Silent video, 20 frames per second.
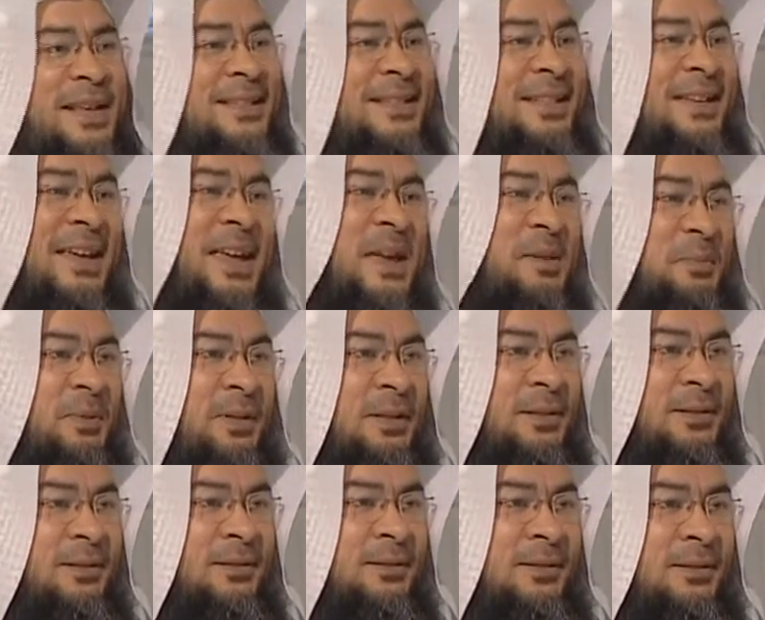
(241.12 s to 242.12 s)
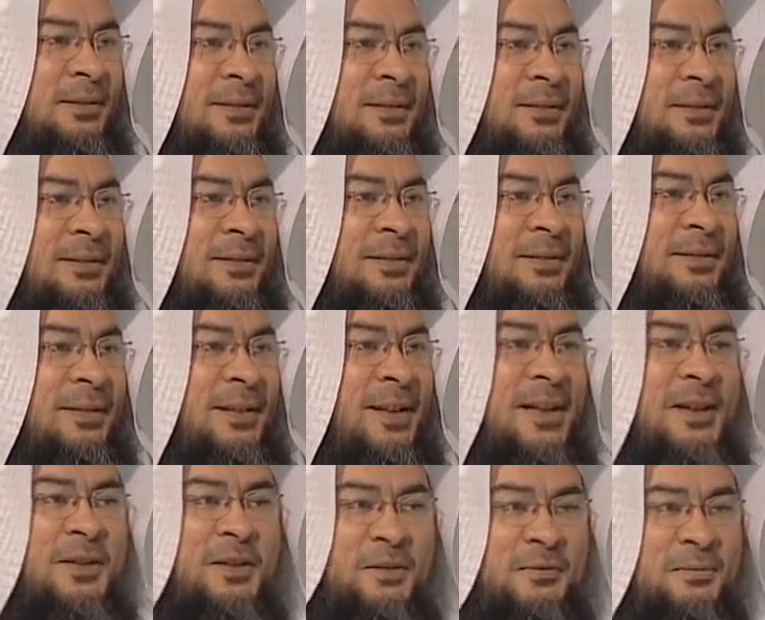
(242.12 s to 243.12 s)
escaped.
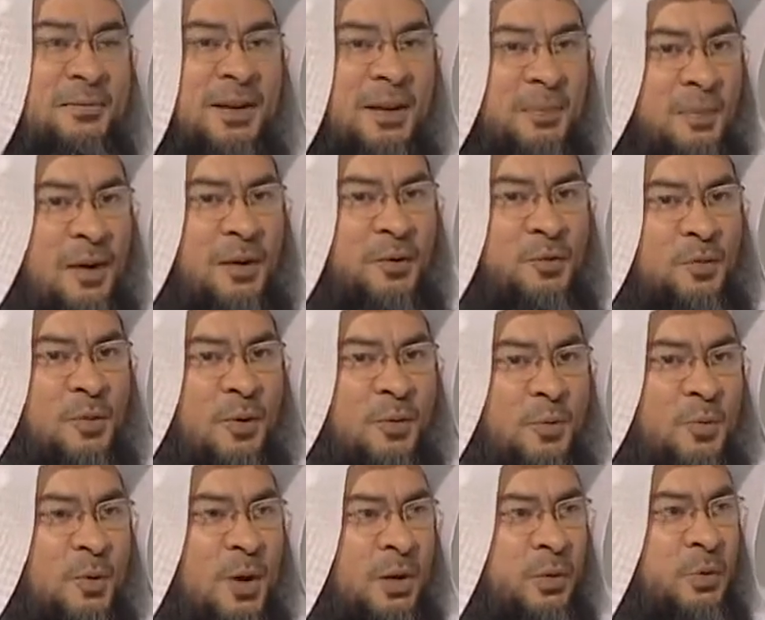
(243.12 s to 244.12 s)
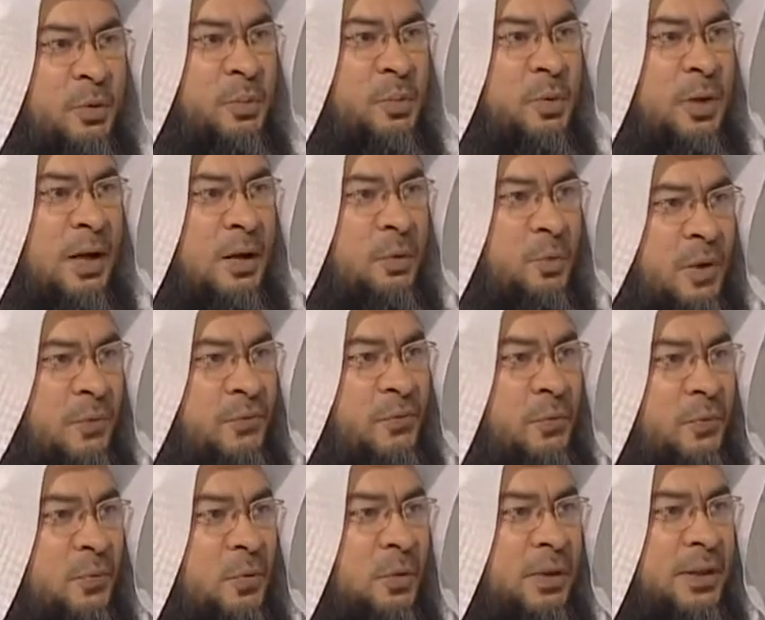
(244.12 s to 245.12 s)
And come on, who, who are, we, are we
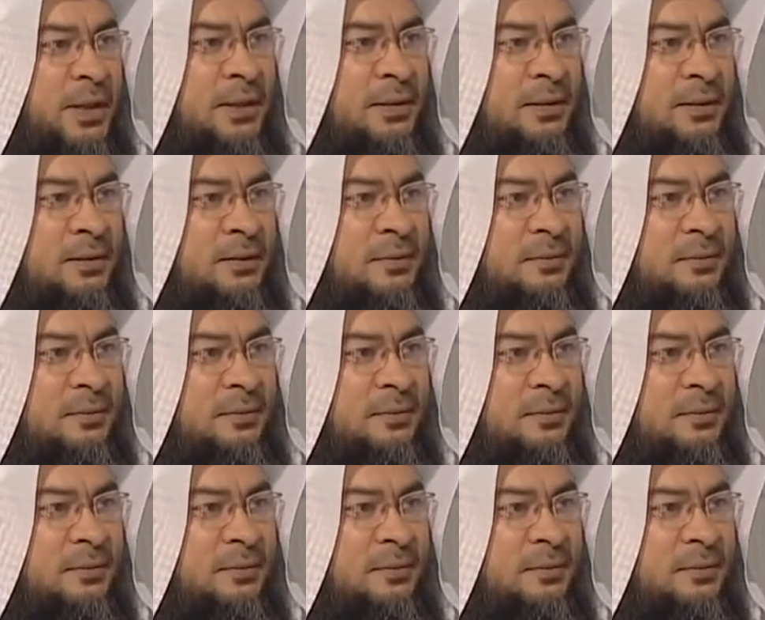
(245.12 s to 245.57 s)
fooling?